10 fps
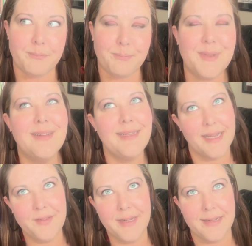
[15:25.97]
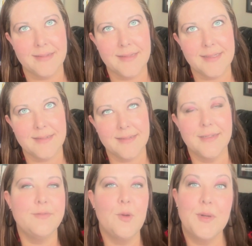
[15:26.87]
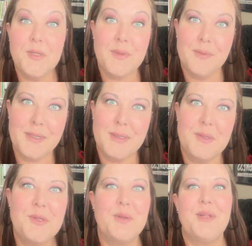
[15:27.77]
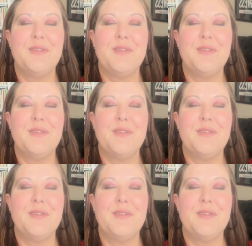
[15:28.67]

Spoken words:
But on the other hand, of course we want control.